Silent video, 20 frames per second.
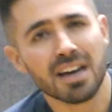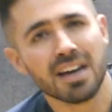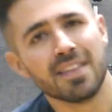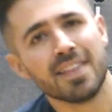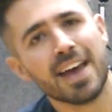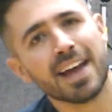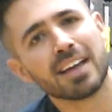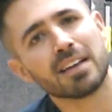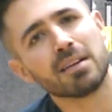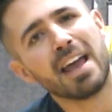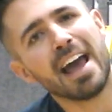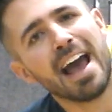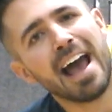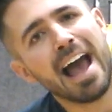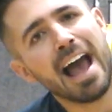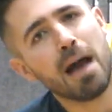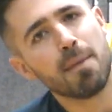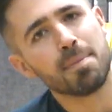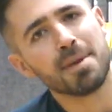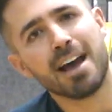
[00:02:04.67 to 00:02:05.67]
and that can
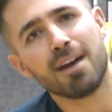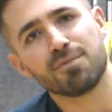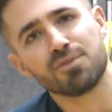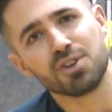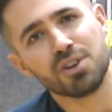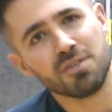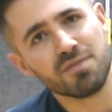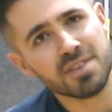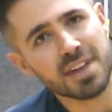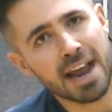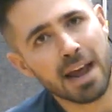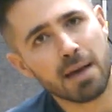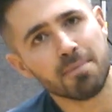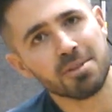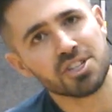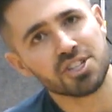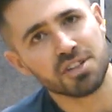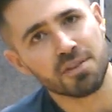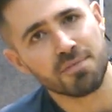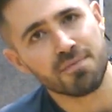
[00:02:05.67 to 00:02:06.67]
happen after you've
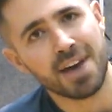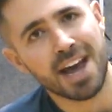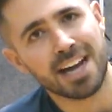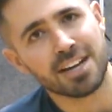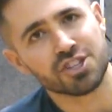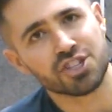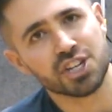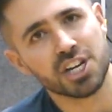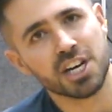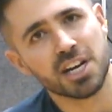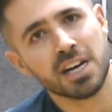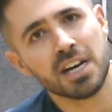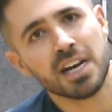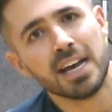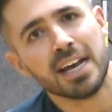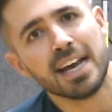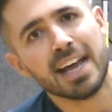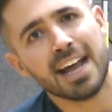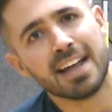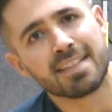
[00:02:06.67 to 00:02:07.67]
damaged the
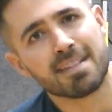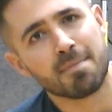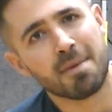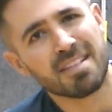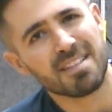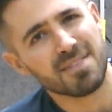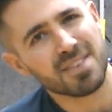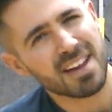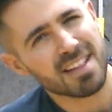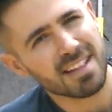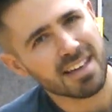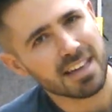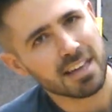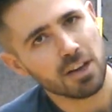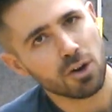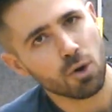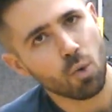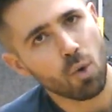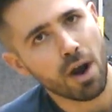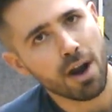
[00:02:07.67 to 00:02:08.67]
fascia, and sometimes it doesn't
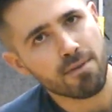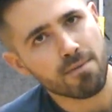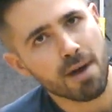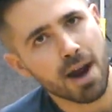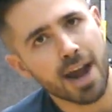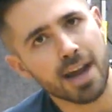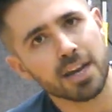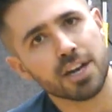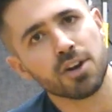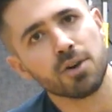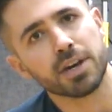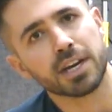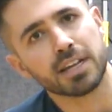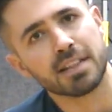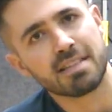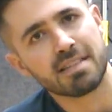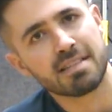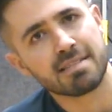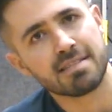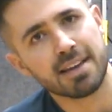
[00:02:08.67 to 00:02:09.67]
heal quite right. It
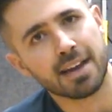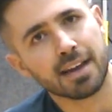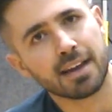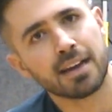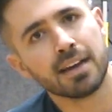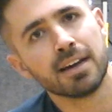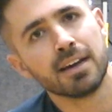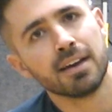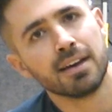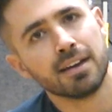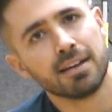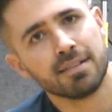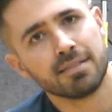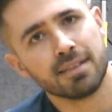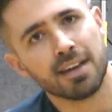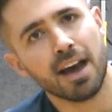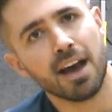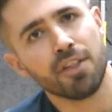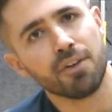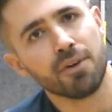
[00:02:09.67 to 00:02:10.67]
can stick
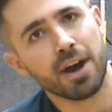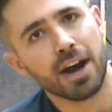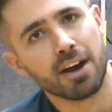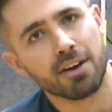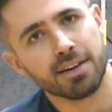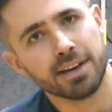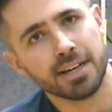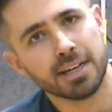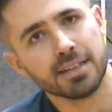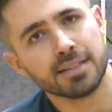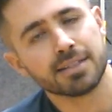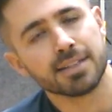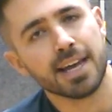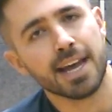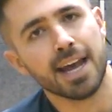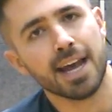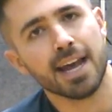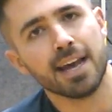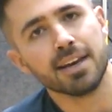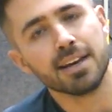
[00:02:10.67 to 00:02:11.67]
to other areas,
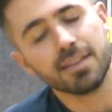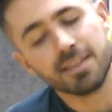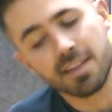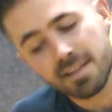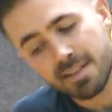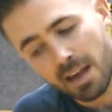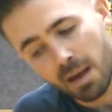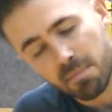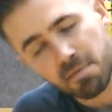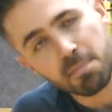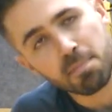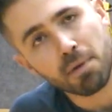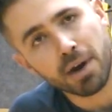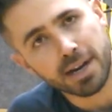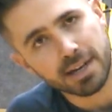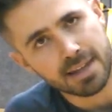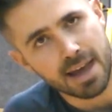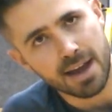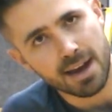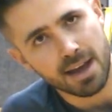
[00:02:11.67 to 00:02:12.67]
and this helps
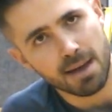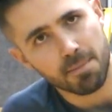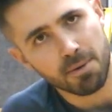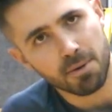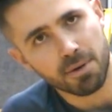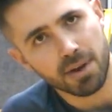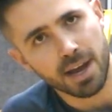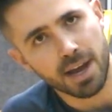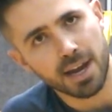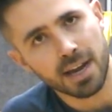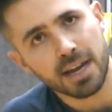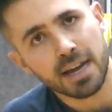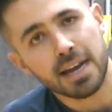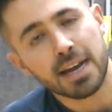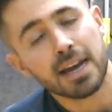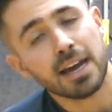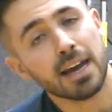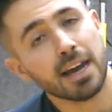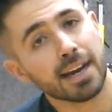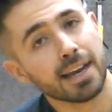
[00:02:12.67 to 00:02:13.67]
break that up, okay?
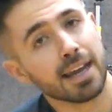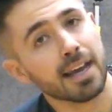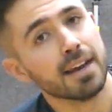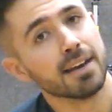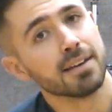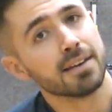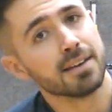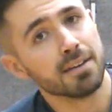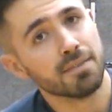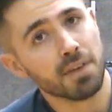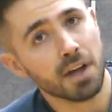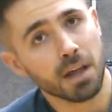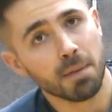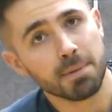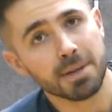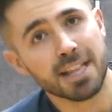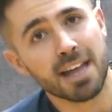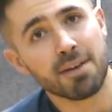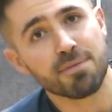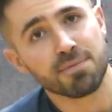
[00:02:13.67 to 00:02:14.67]
And again,
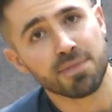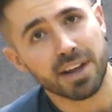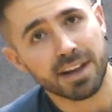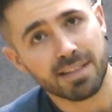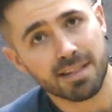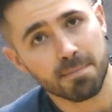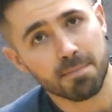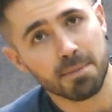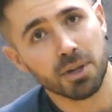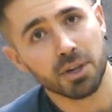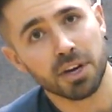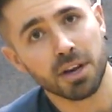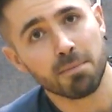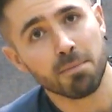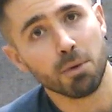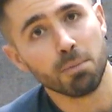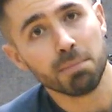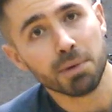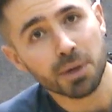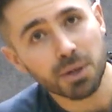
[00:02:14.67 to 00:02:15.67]
developing that flexibility and
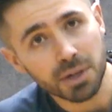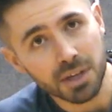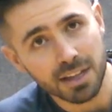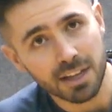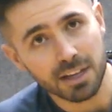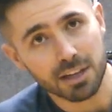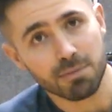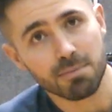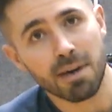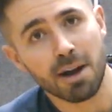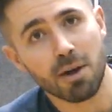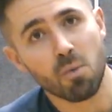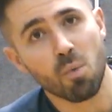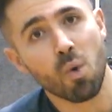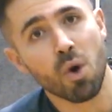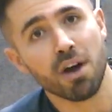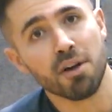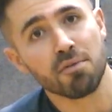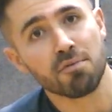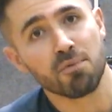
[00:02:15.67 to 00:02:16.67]
mobility that you might
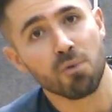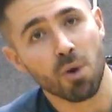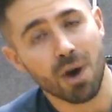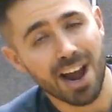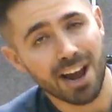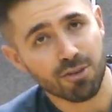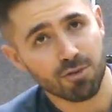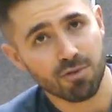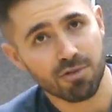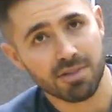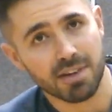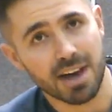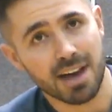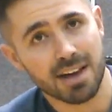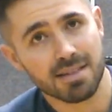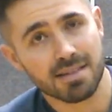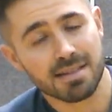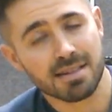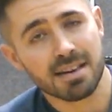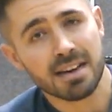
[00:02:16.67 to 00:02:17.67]
want for
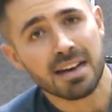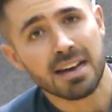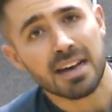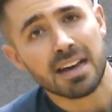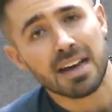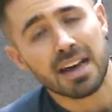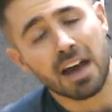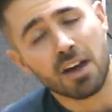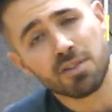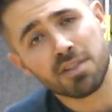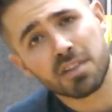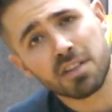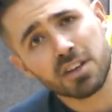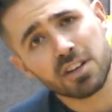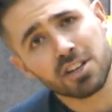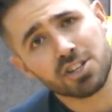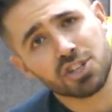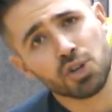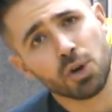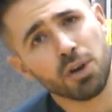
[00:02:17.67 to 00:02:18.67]
exercise. I was just
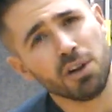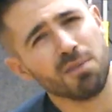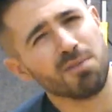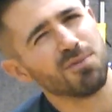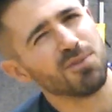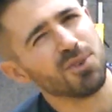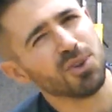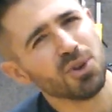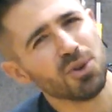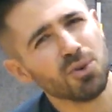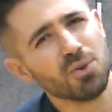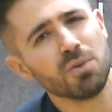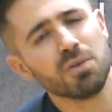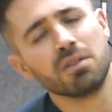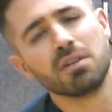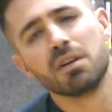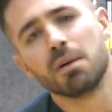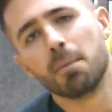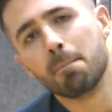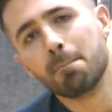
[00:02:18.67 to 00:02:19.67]
going to show you a
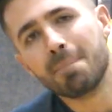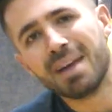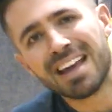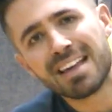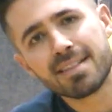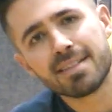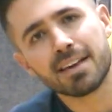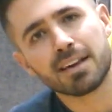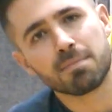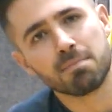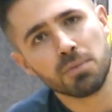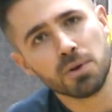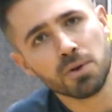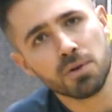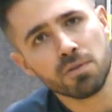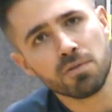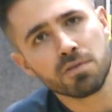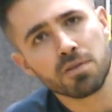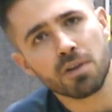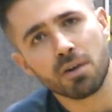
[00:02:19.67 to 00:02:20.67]
few basic
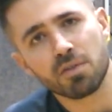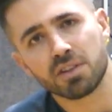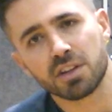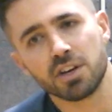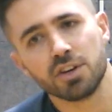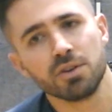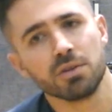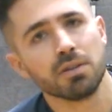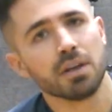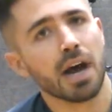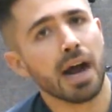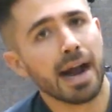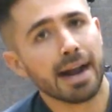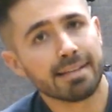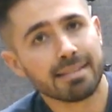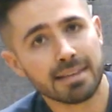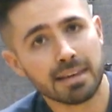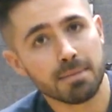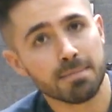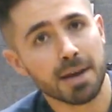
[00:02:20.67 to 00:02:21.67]
moves. I was going to do the
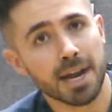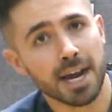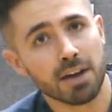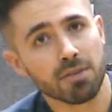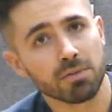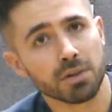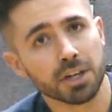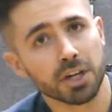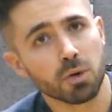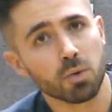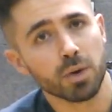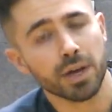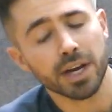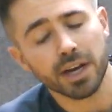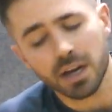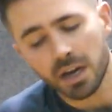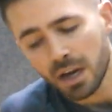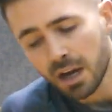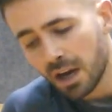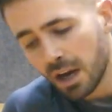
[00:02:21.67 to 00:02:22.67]
IT band really
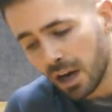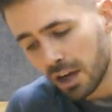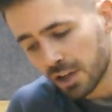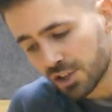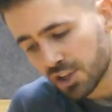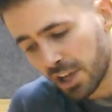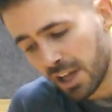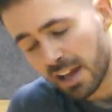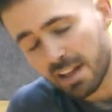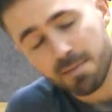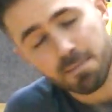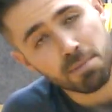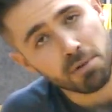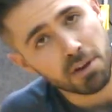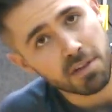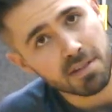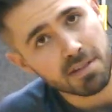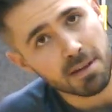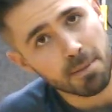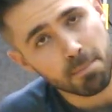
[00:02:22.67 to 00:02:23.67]
quick. I'll show you that's
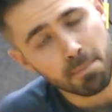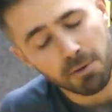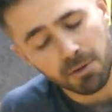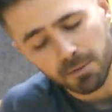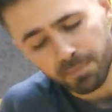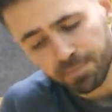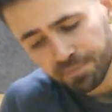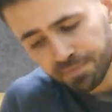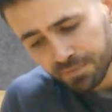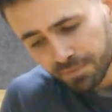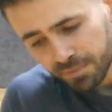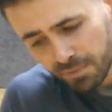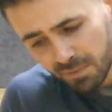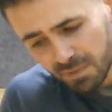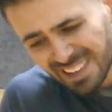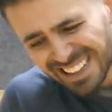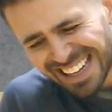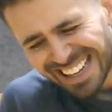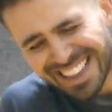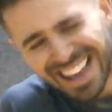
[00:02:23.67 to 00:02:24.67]
pretty simple.
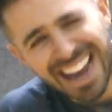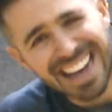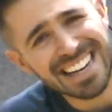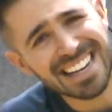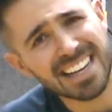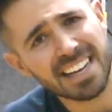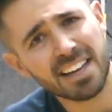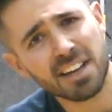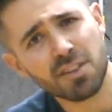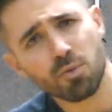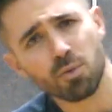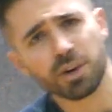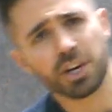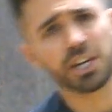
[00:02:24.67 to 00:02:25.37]
The idea is we're